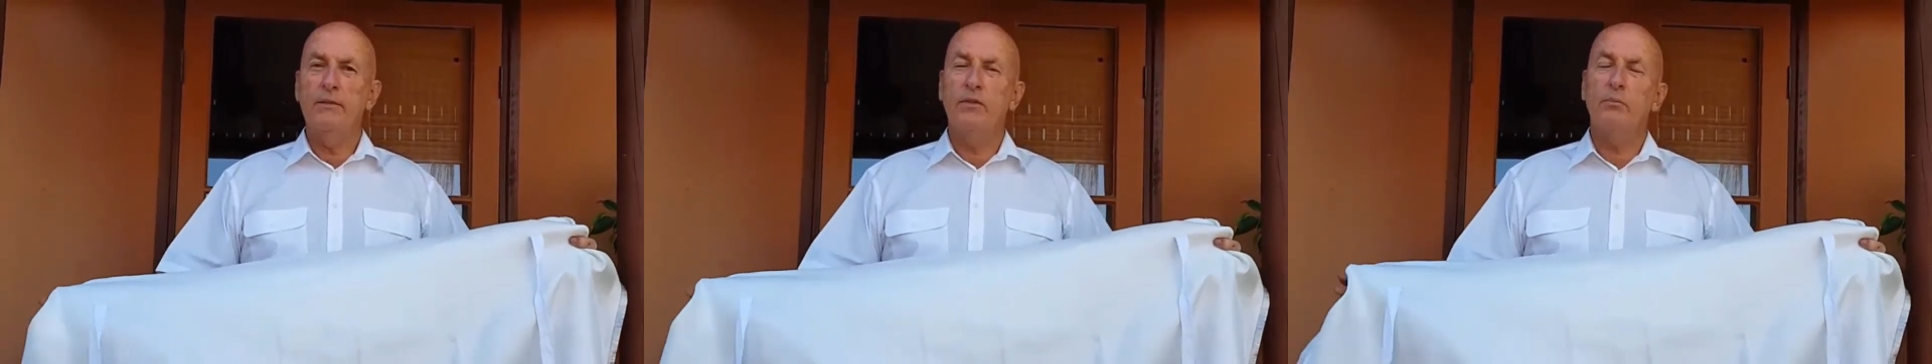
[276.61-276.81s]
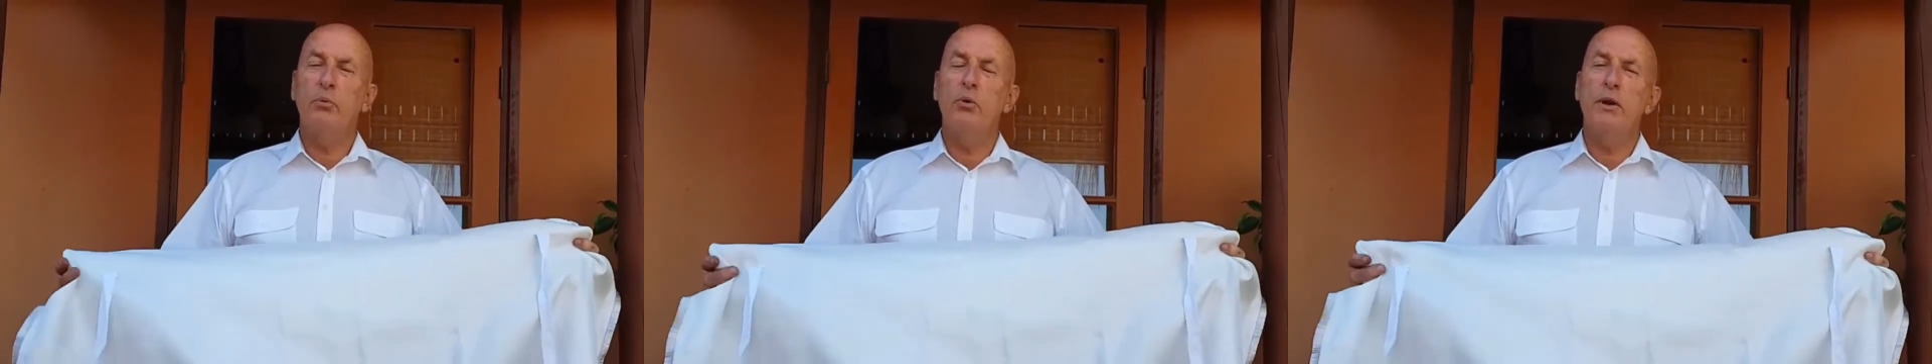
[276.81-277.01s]

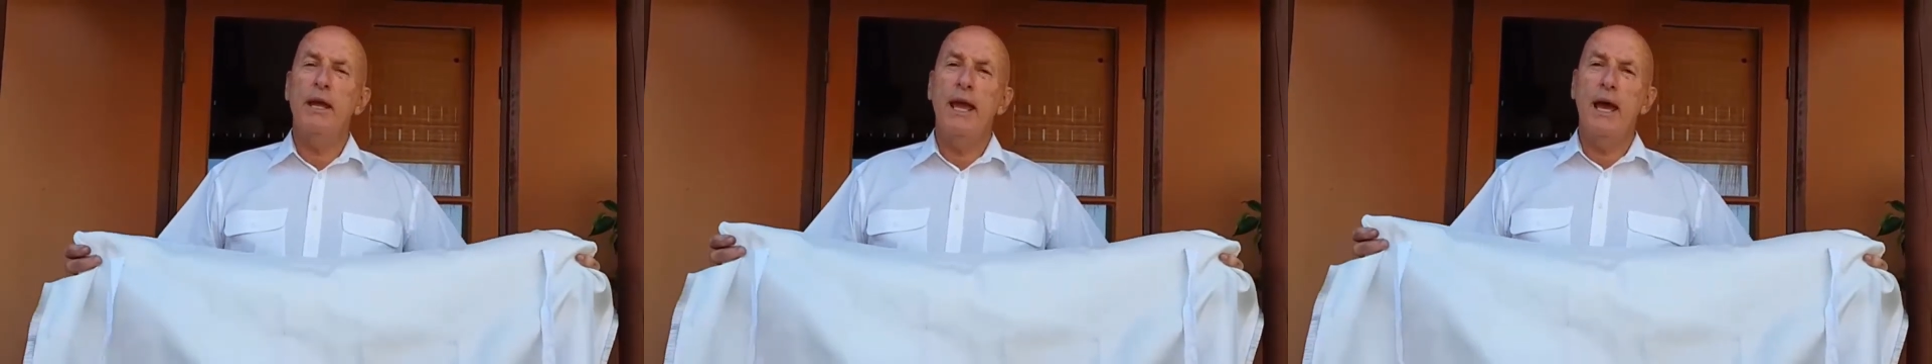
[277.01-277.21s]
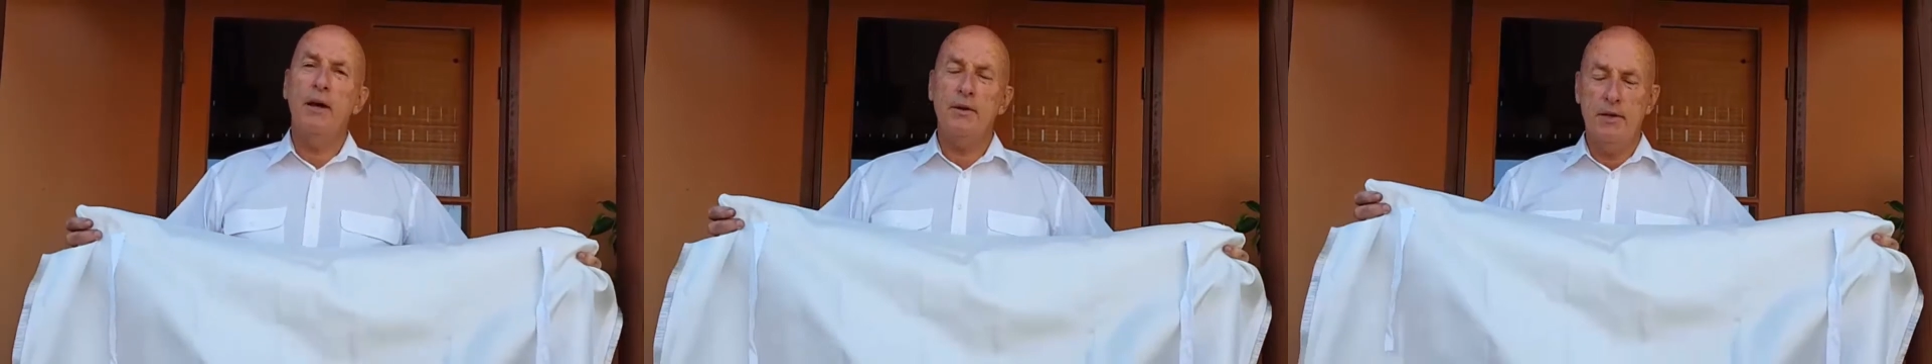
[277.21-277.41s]
for putting
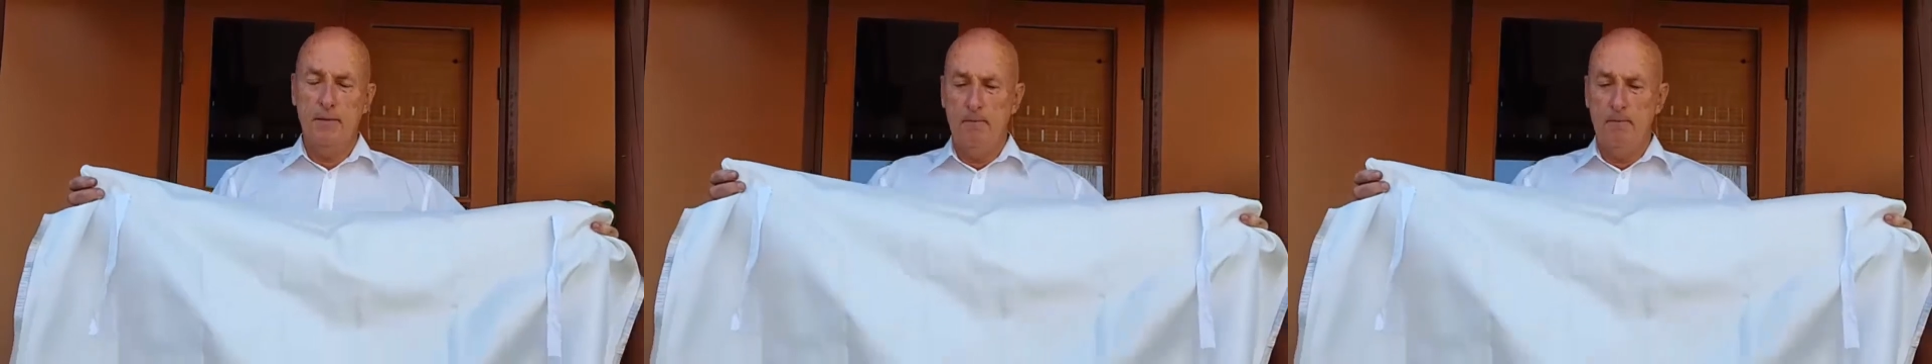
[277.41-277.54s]
out